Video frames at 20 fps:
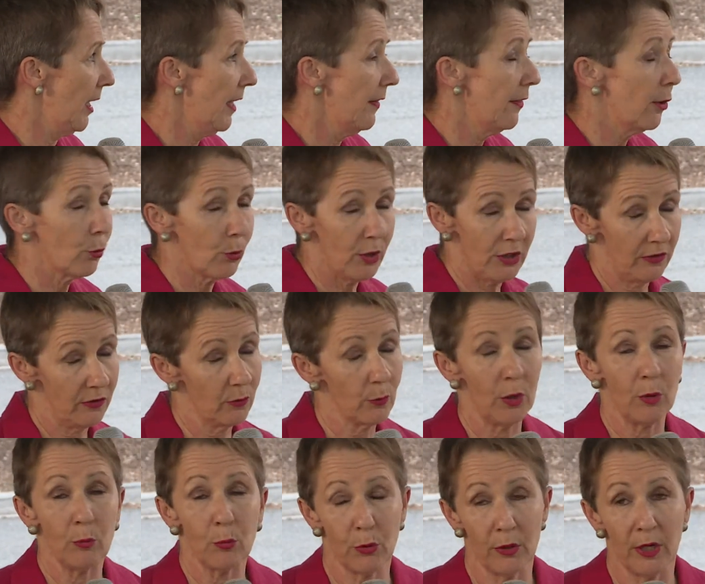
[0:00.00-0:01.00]
that we just
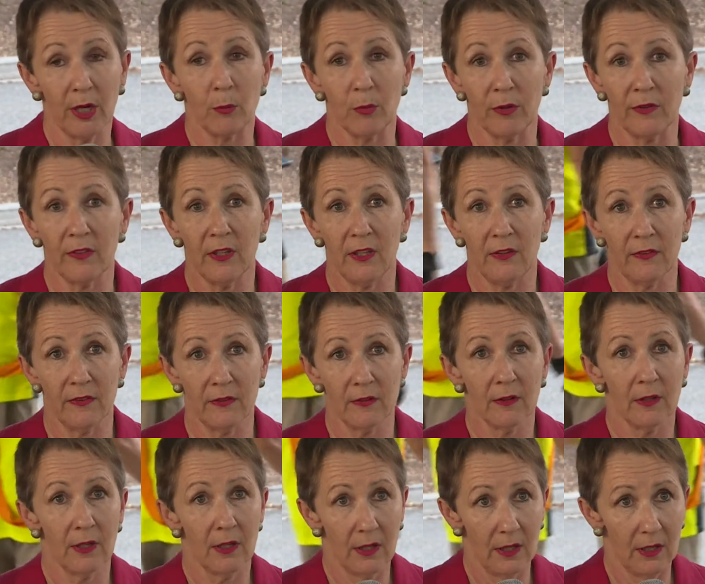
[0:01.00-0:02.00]
won't put up with this.
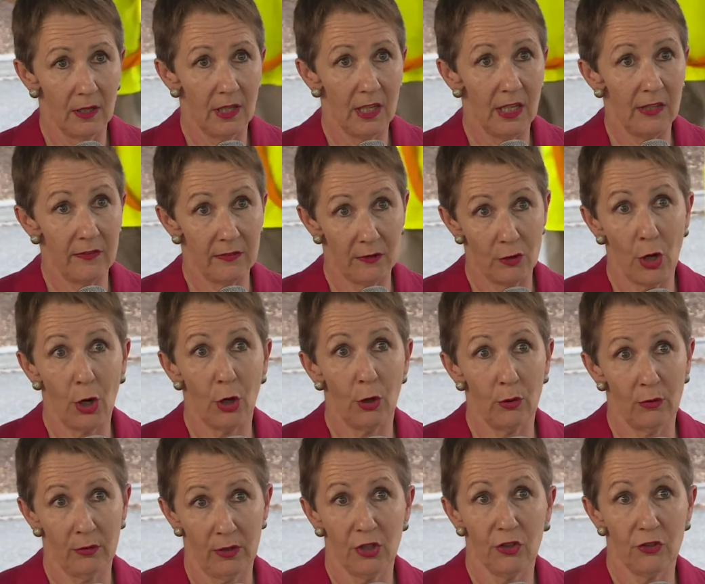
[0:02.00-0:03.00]
It's
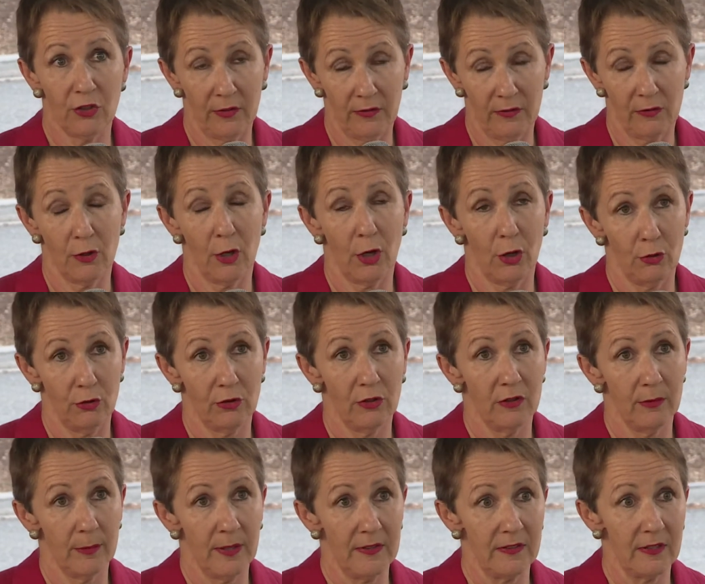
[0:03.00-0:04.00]
no, just no to
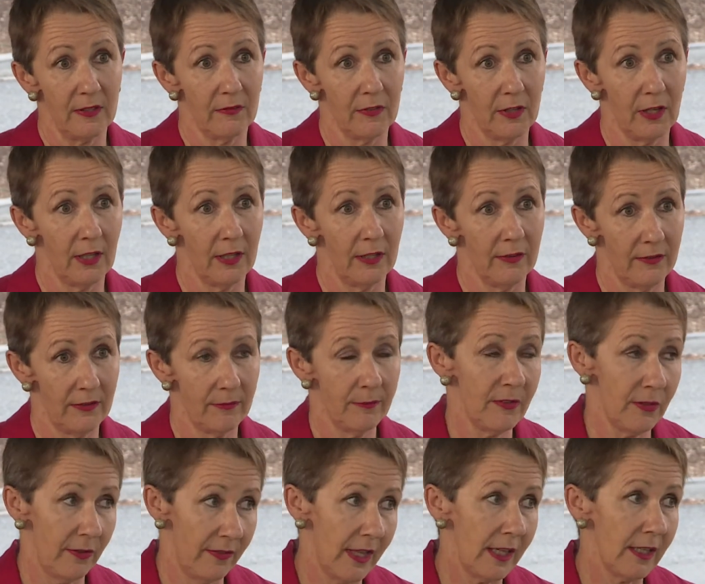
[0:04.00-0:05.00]
domestic violence.
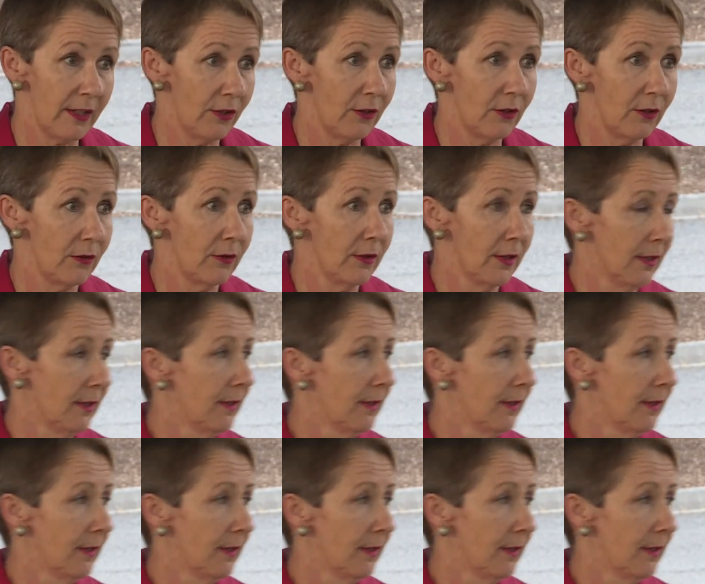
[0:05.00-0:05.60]
So thank you.